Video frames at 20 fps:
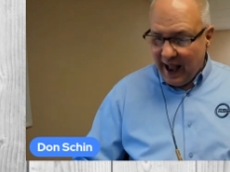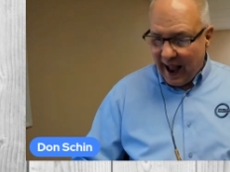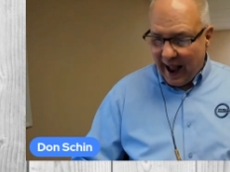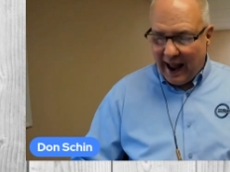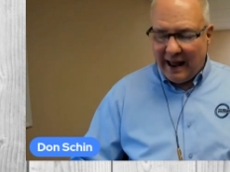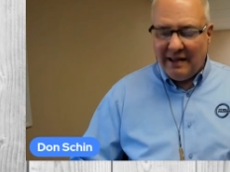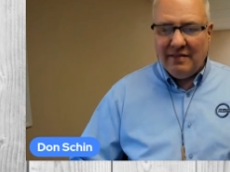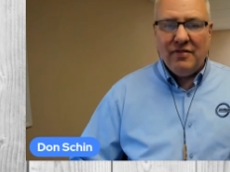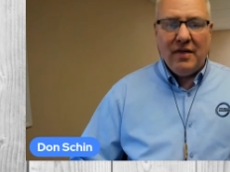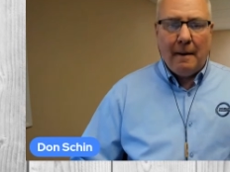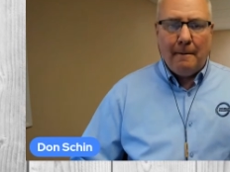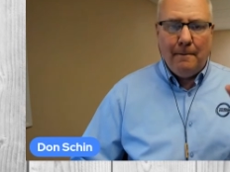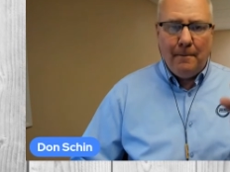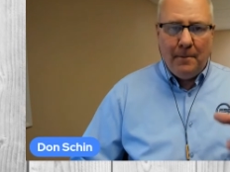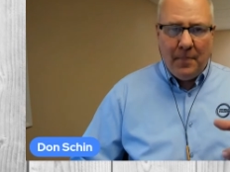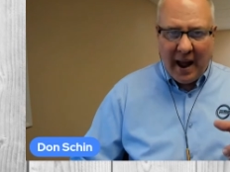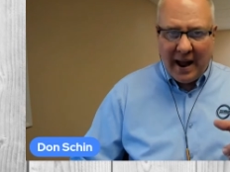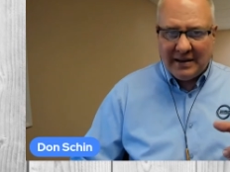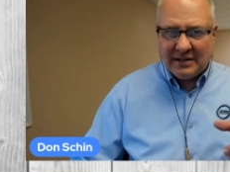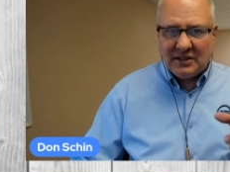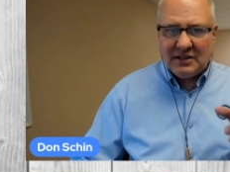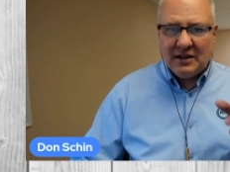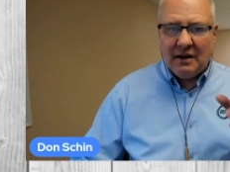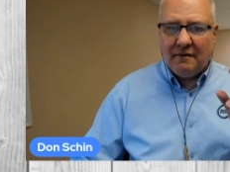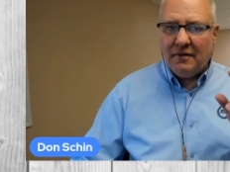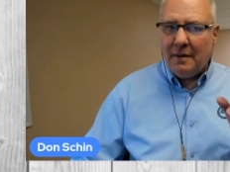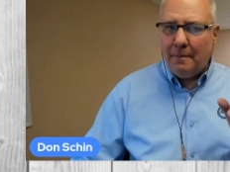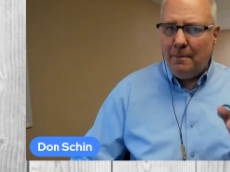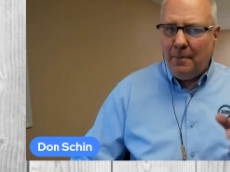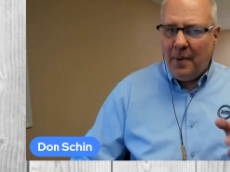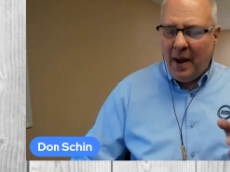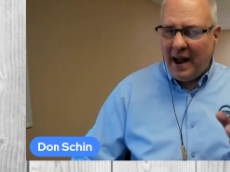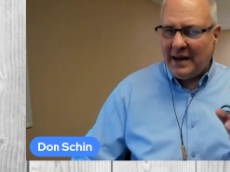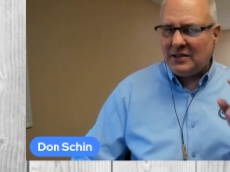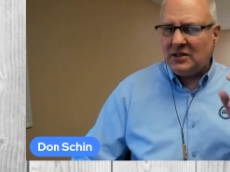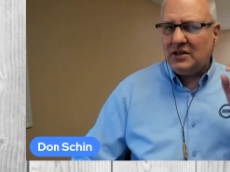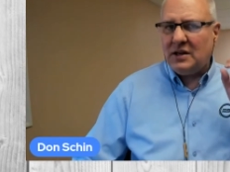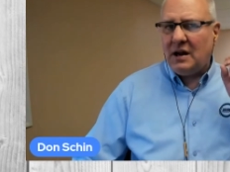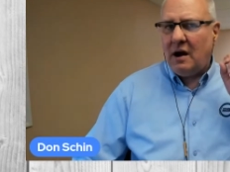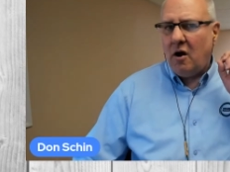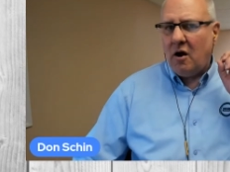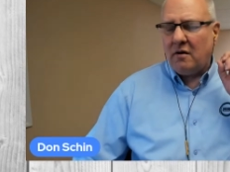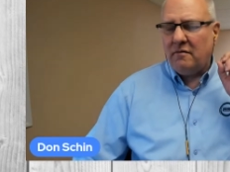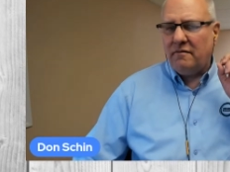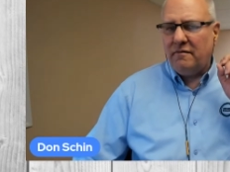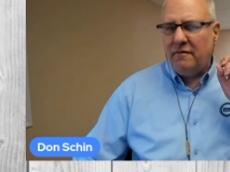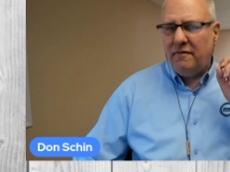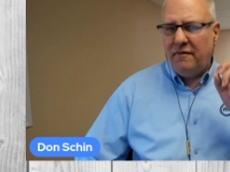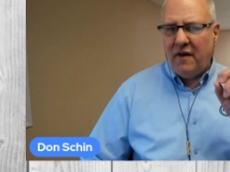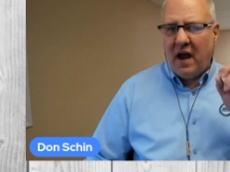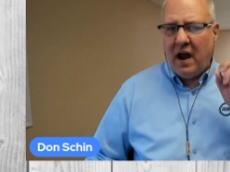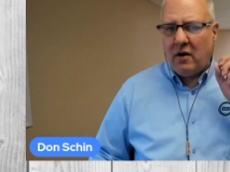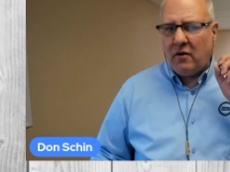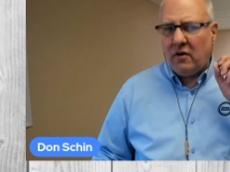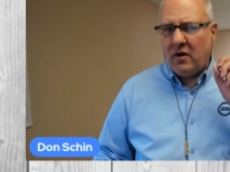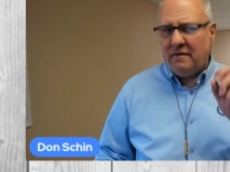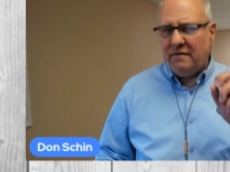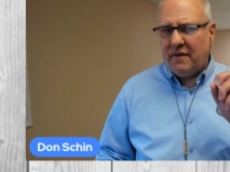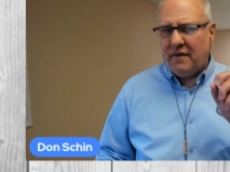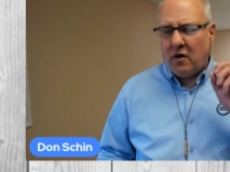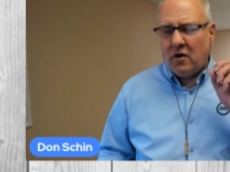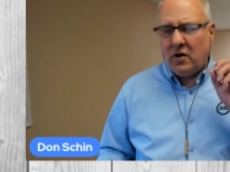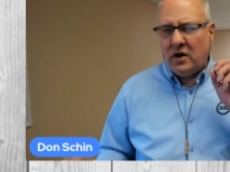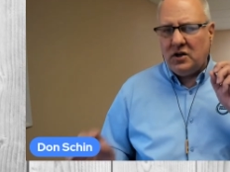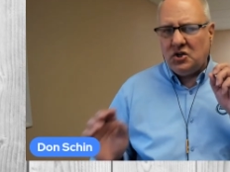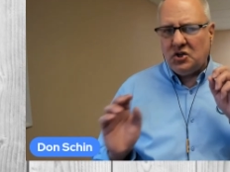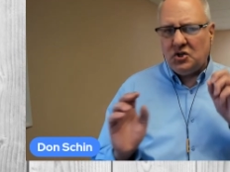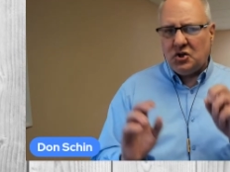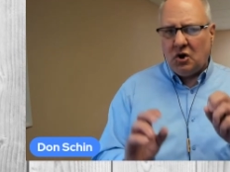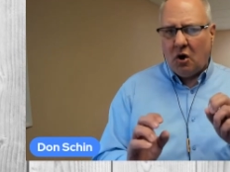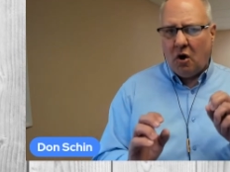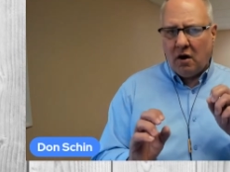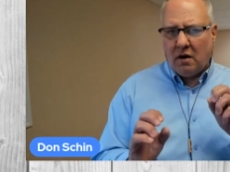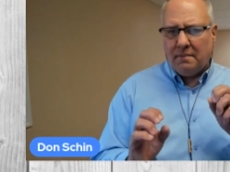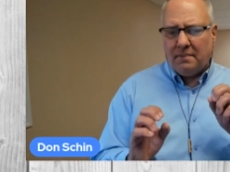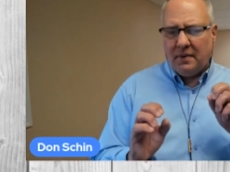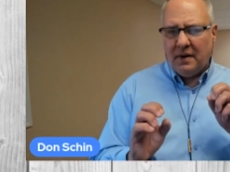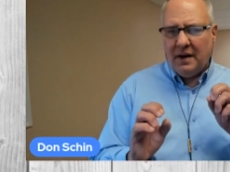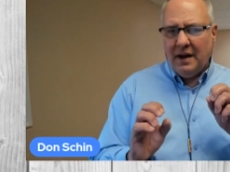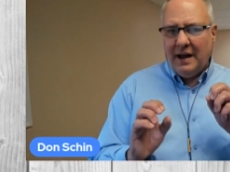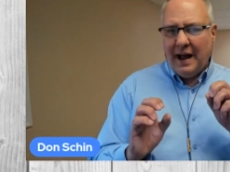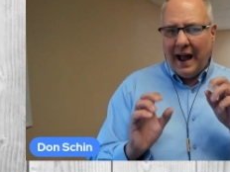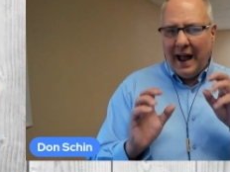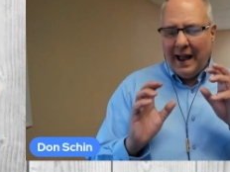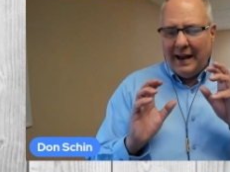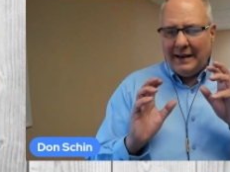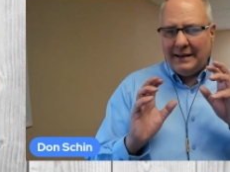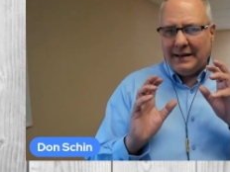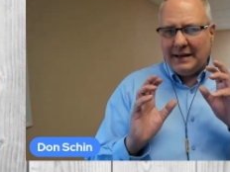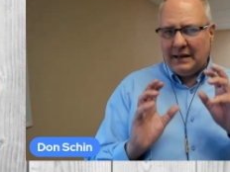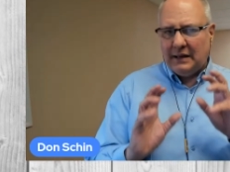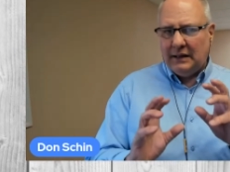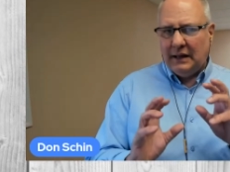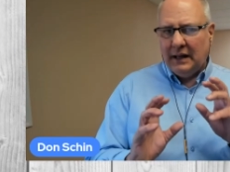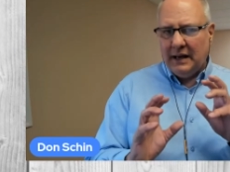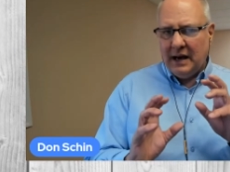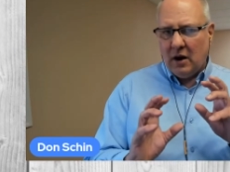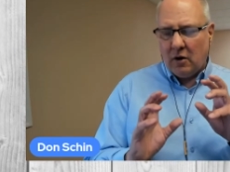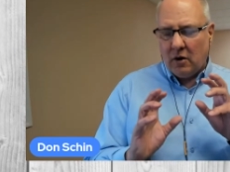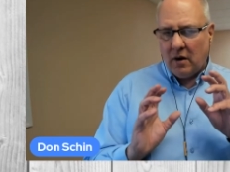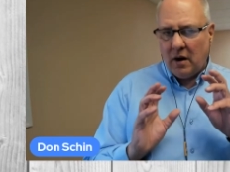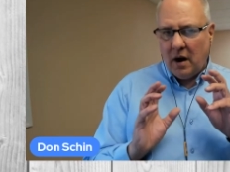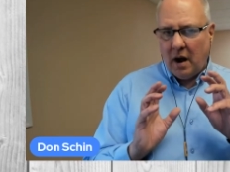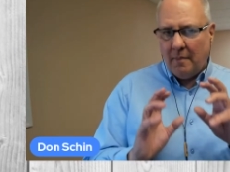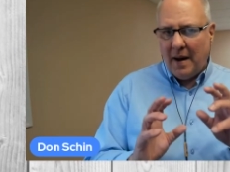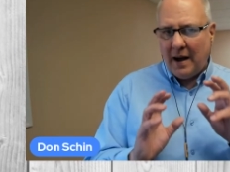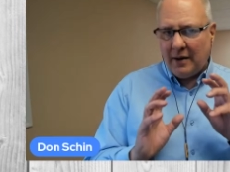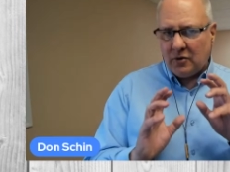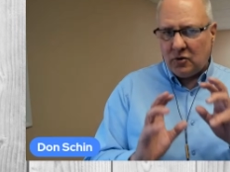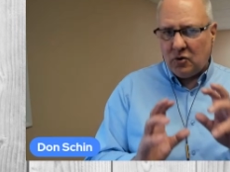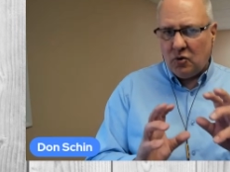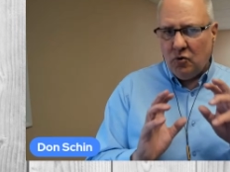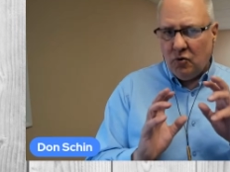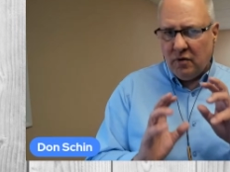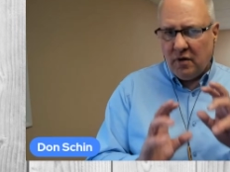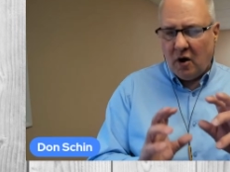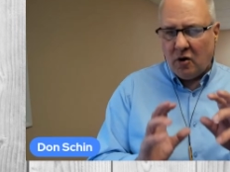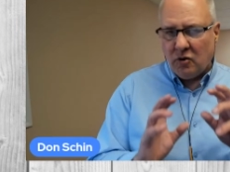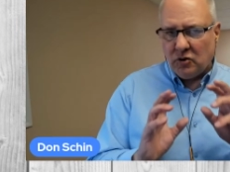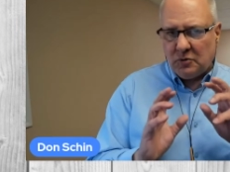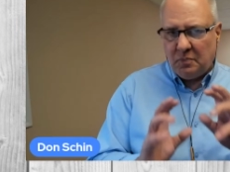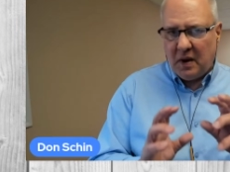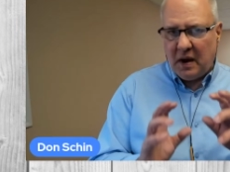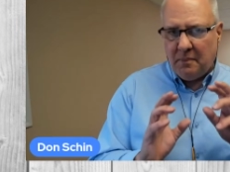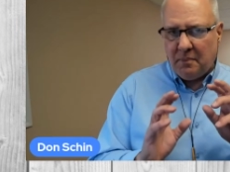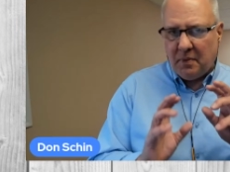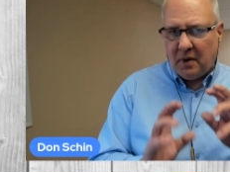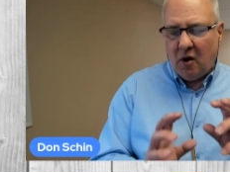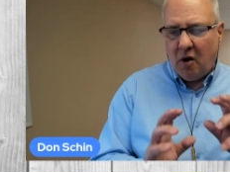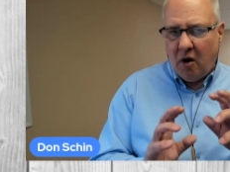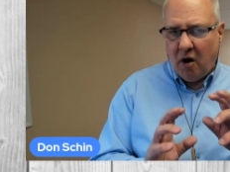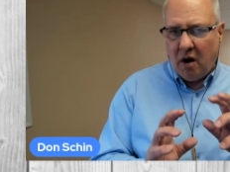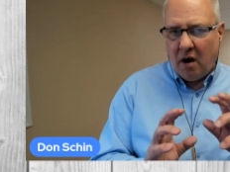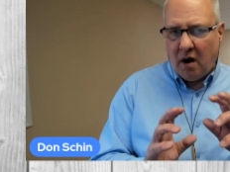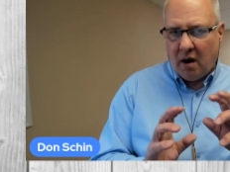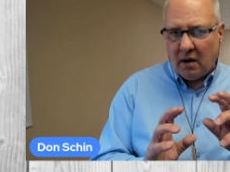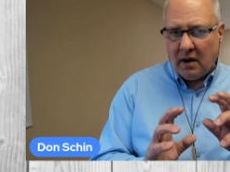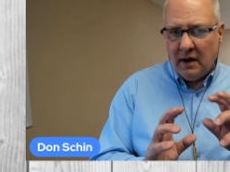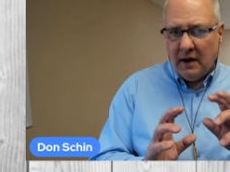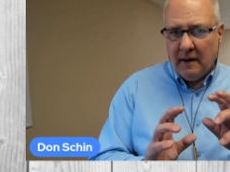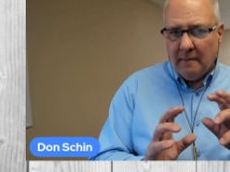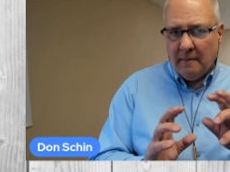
And the best of the best are very, very sharp and clear about who those people are.